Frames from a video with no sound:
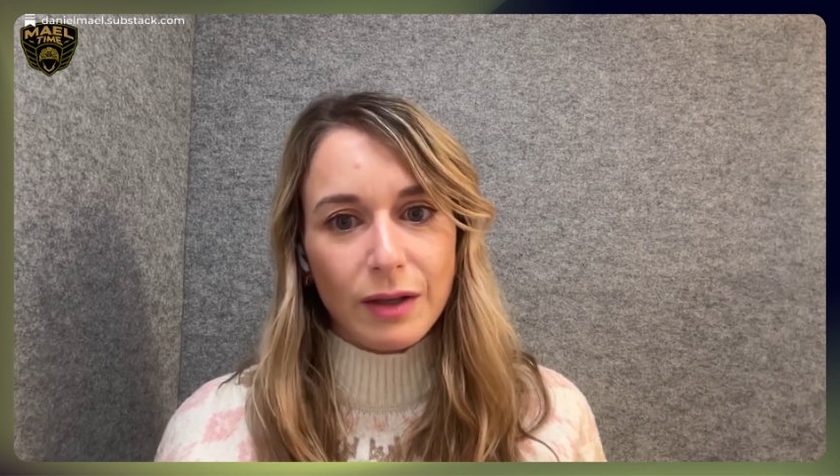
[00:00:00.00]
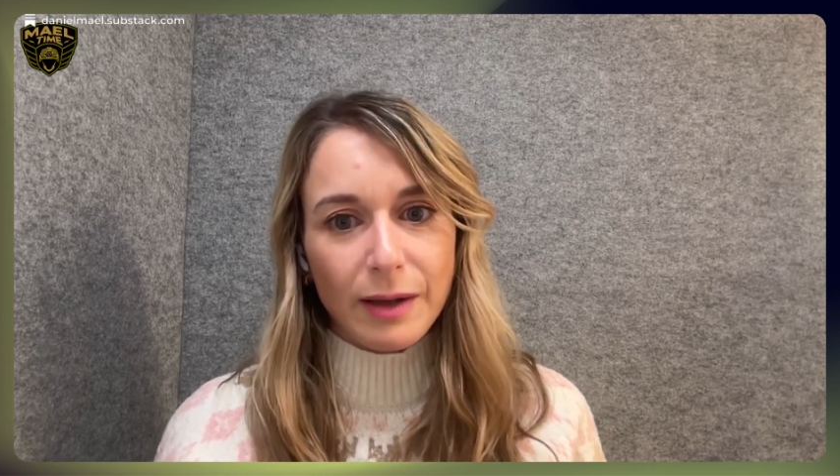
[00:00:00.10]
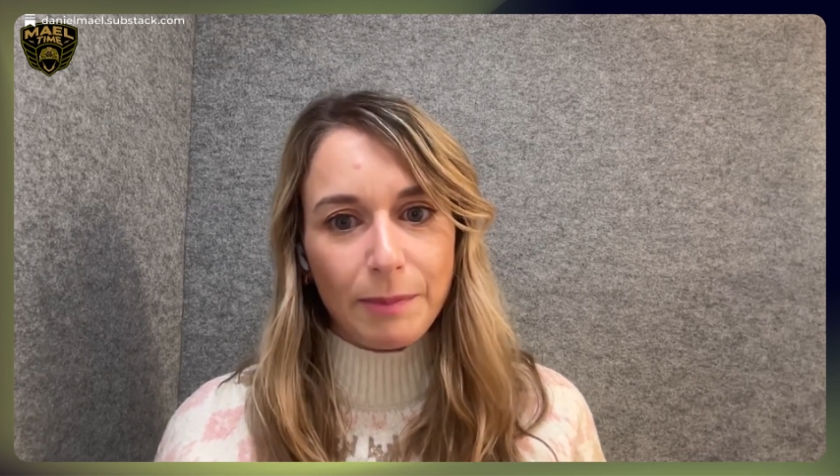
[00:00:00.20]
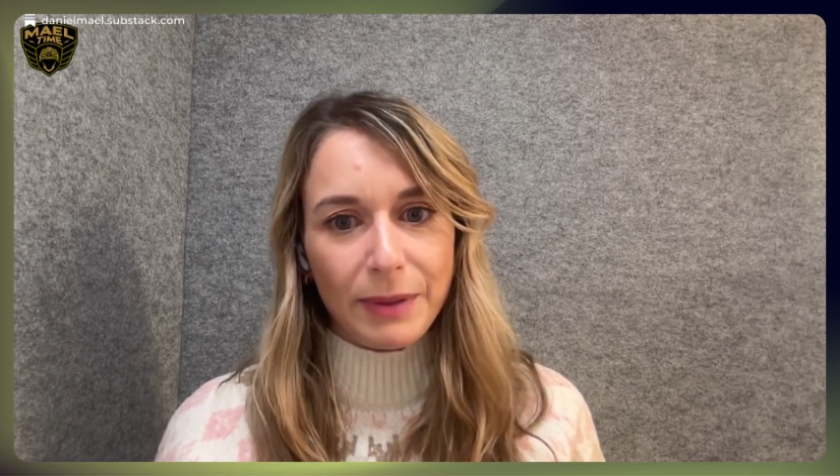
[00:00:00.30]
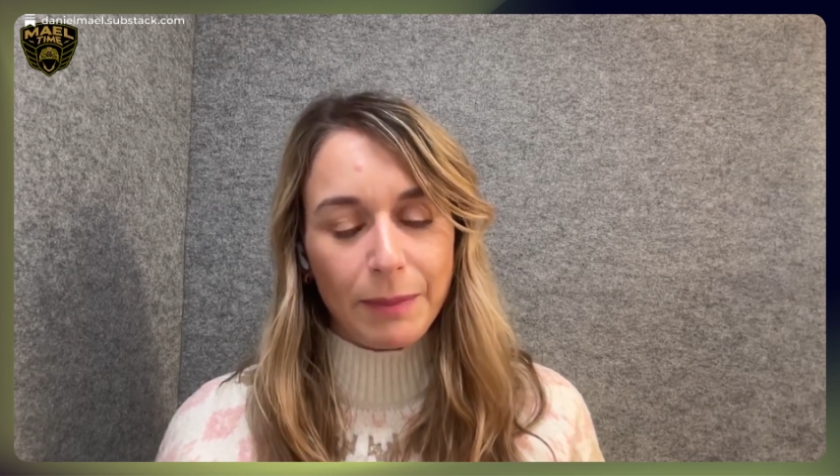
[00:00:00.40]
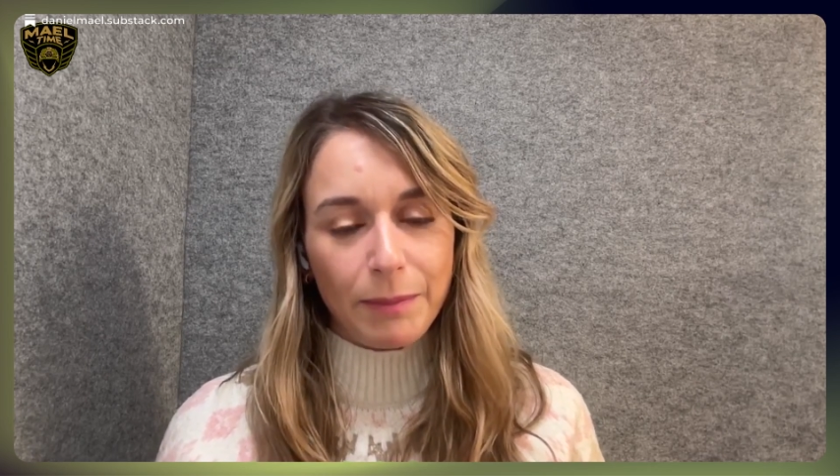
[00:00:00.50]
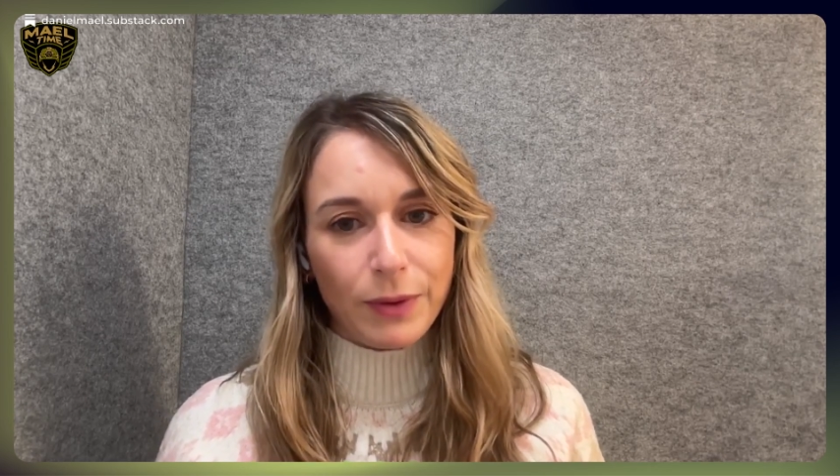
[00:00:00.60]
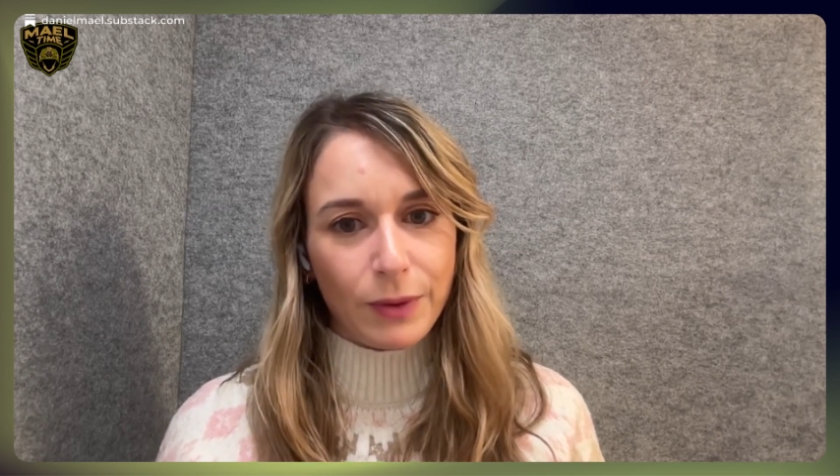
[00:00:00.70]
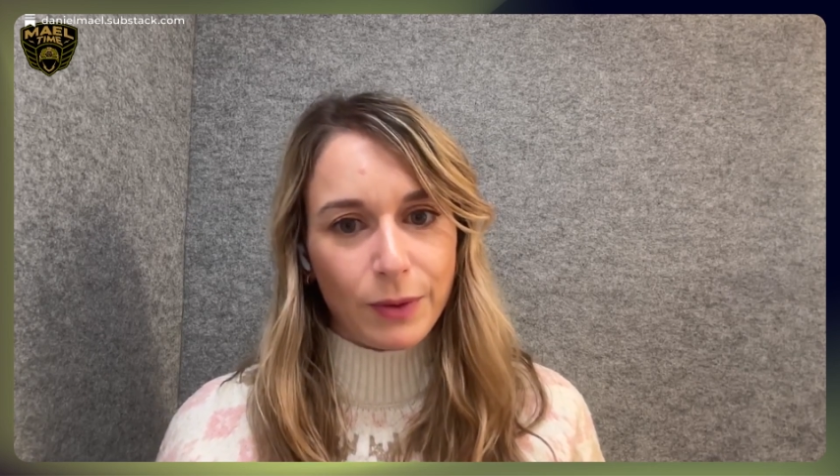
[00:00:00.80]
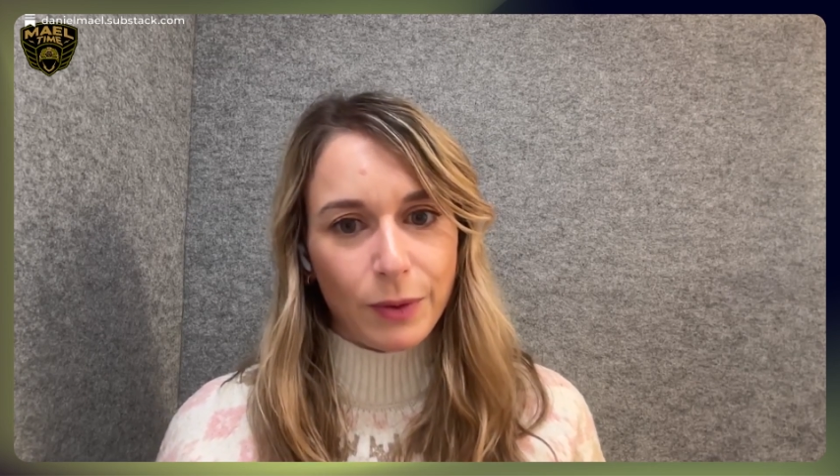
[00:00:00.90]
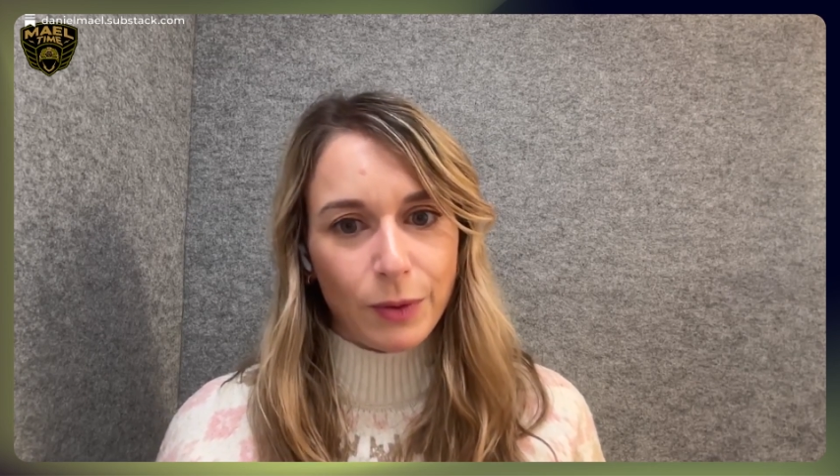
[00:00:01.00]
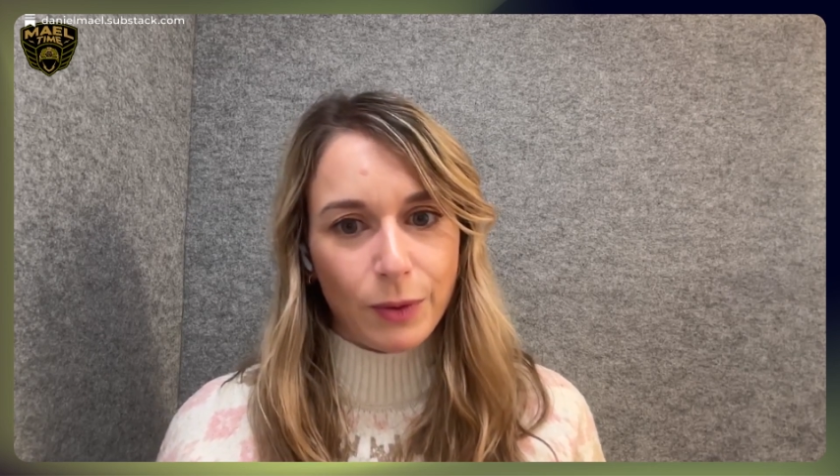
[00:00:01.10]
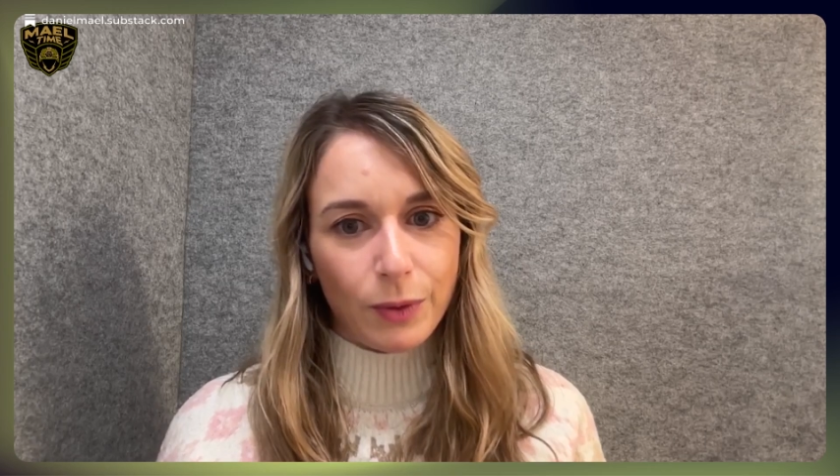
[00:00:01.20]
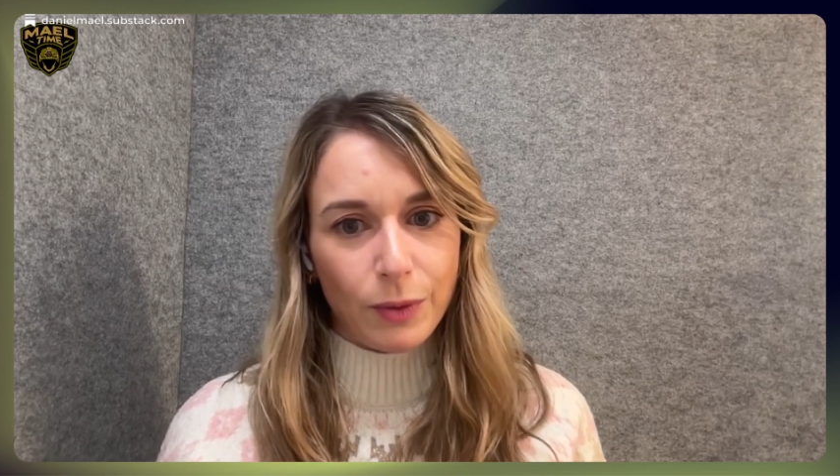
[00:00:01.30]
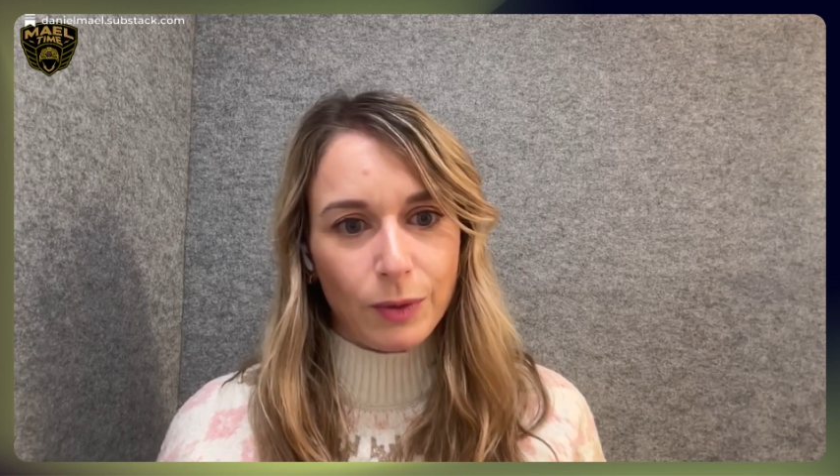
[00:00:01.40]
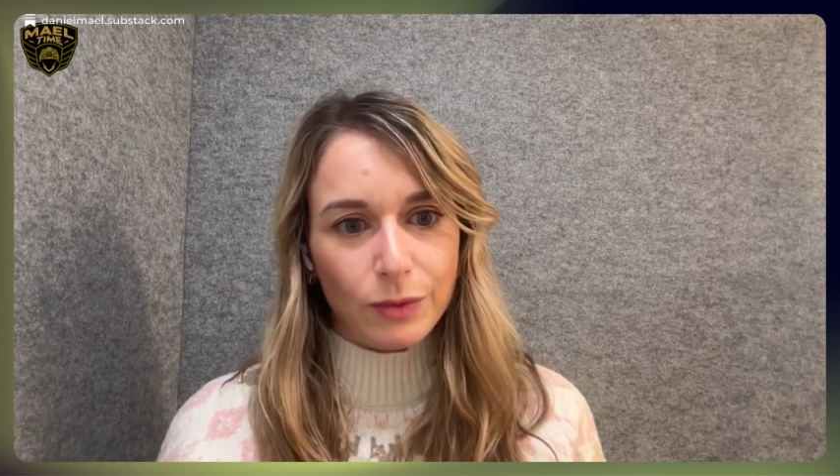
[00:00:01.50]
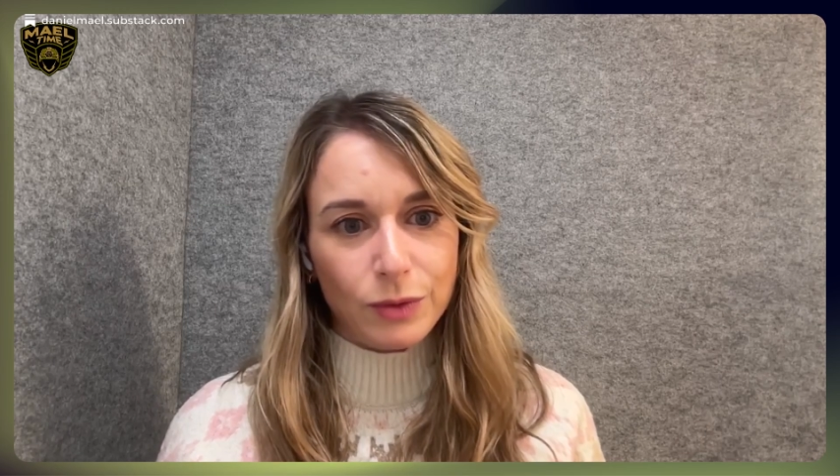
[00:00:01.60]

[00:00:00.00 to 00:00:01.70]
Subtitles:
a people who